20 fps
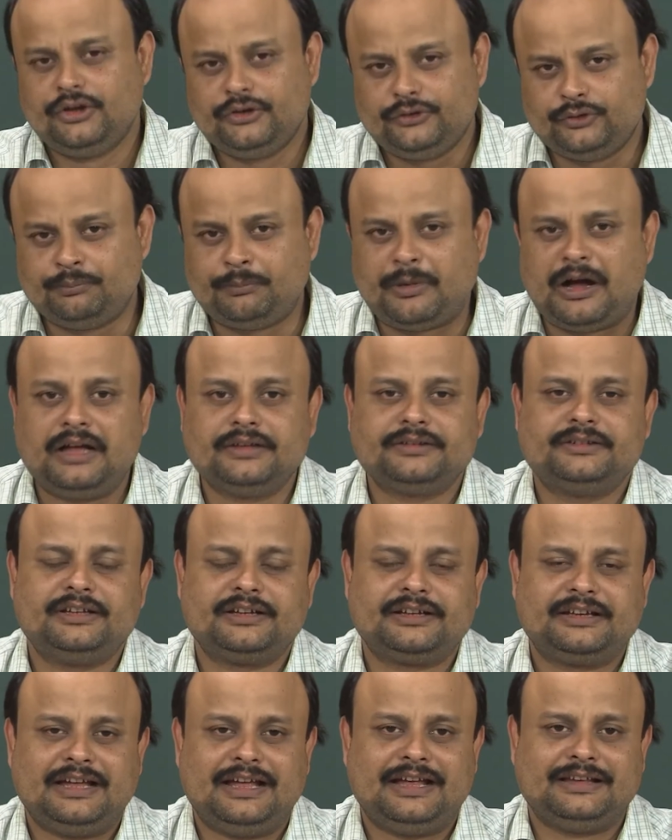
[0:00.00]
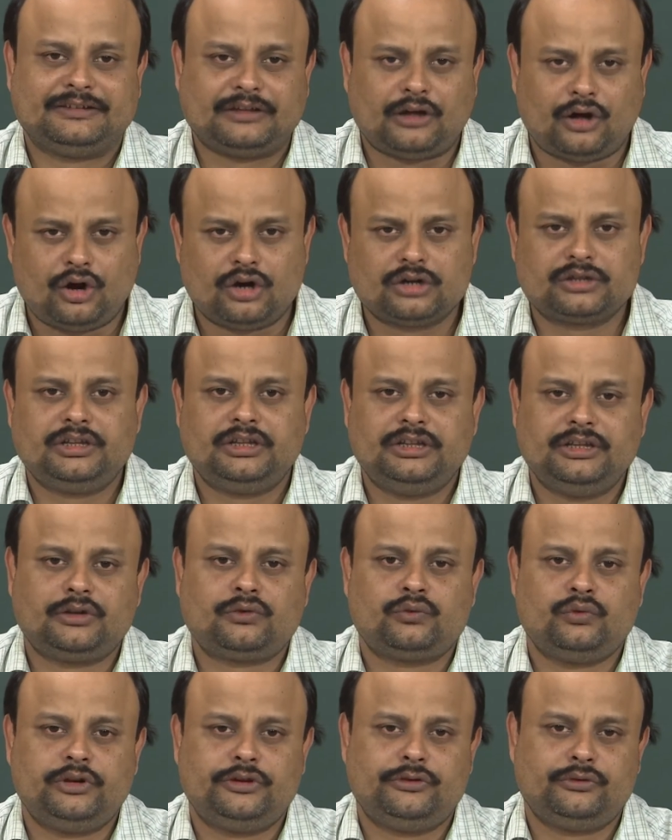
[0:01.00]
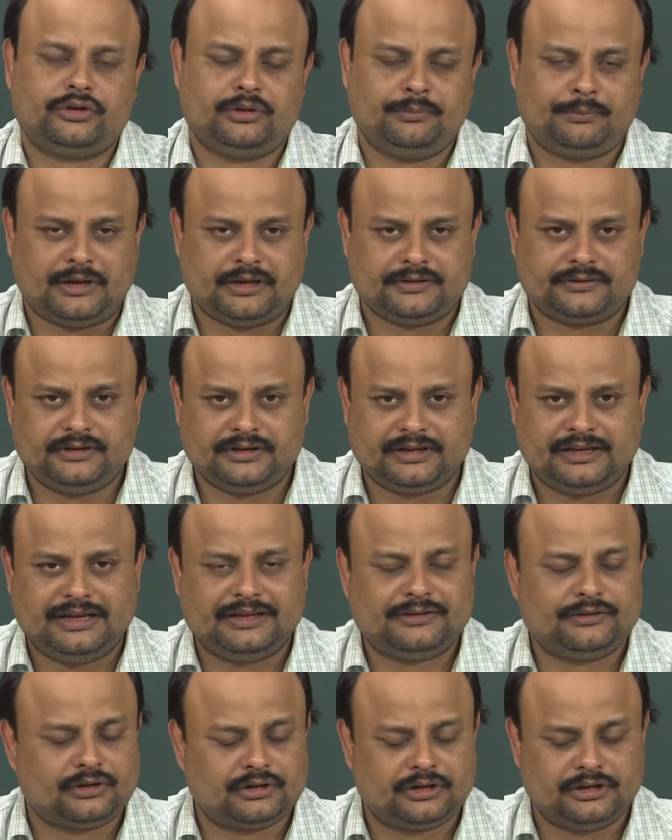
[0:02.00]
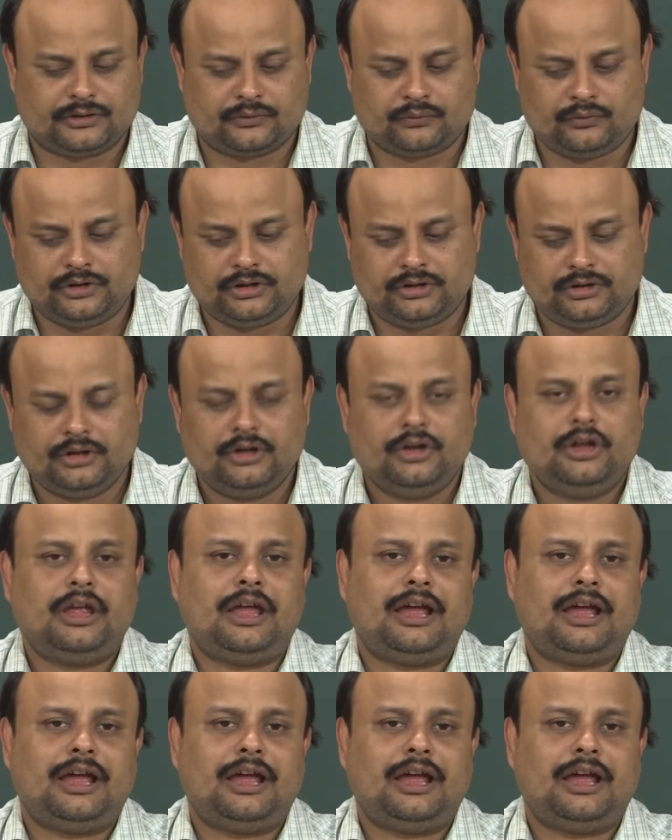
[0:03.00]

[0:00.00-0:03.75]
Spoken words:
you pass the gas or the liquid, you can pass the gas or liquid,